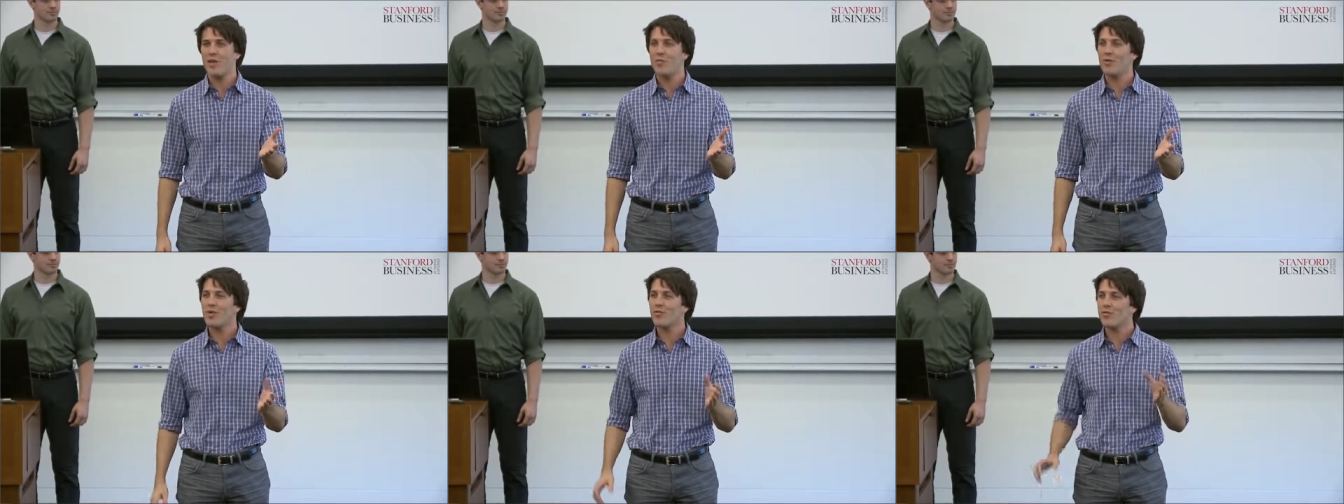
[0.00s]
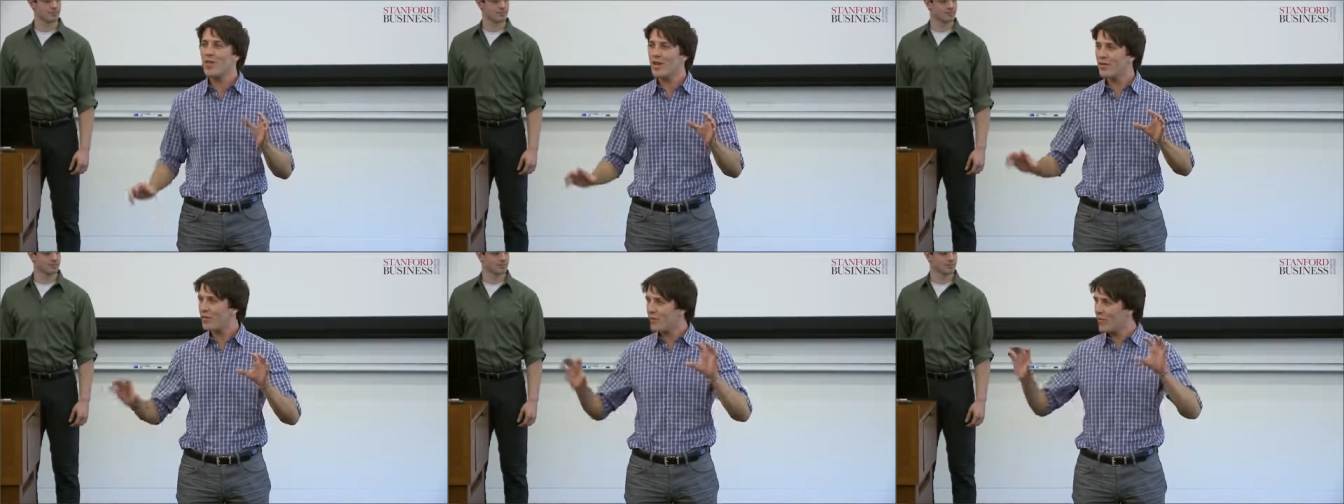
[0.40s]
Because we
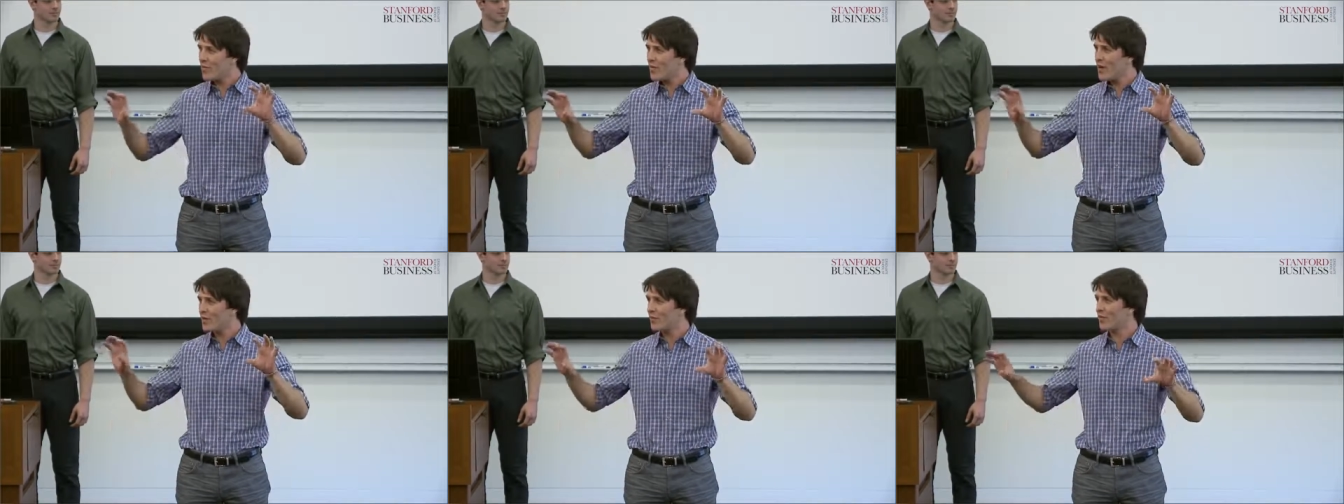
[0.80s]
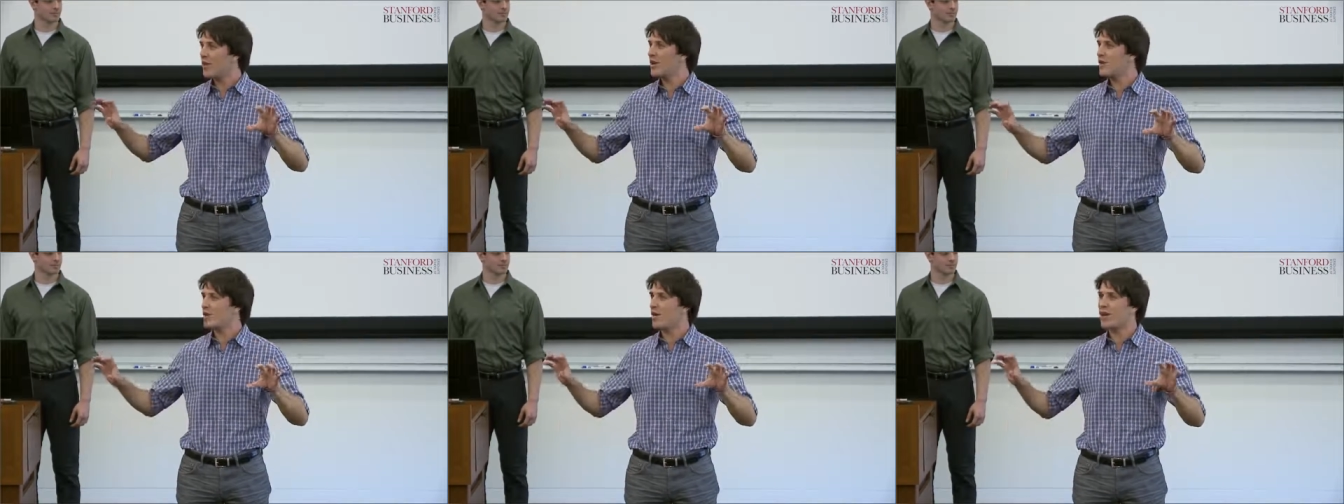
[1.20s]
have so many
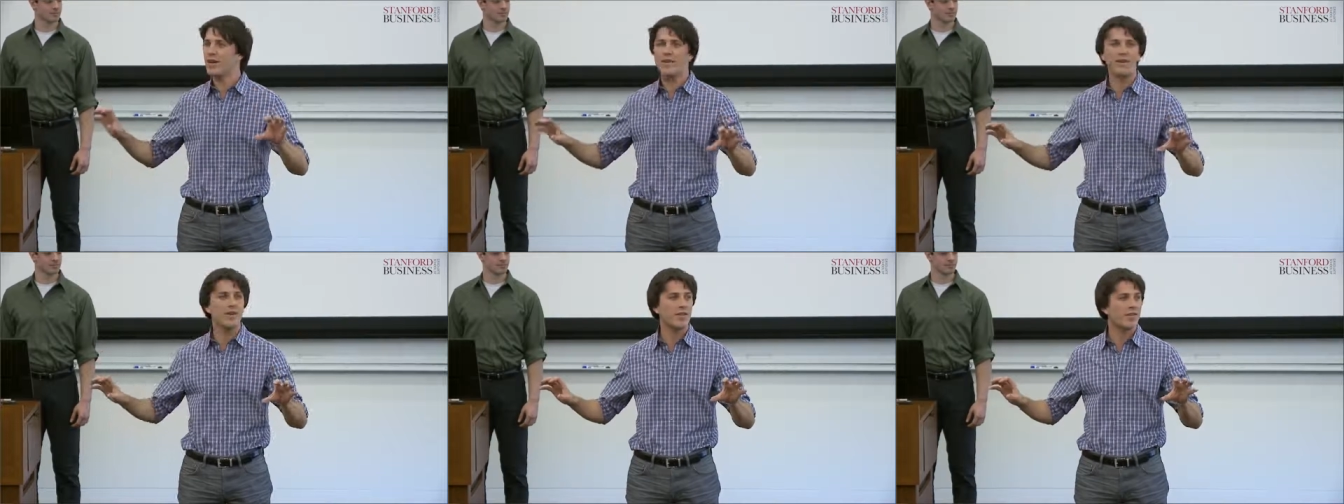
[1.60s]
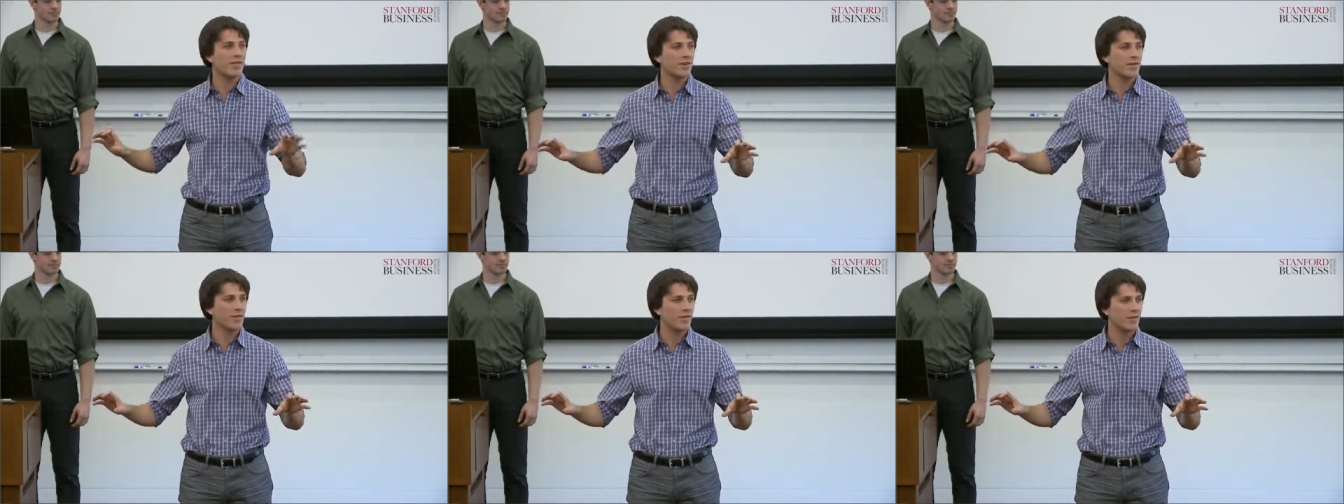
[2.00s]
great ideas
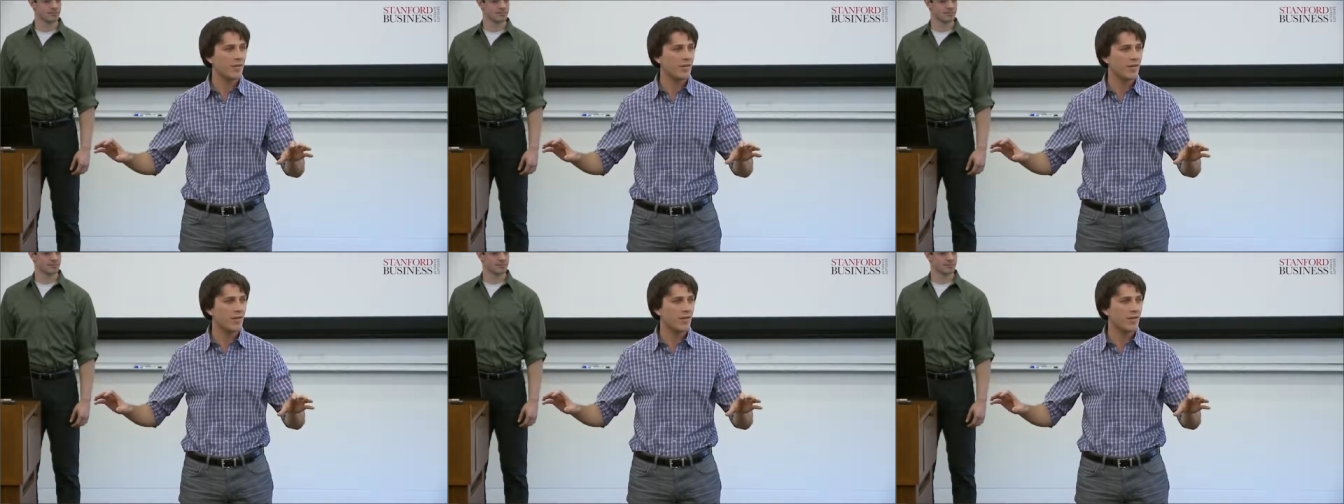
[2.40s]
here,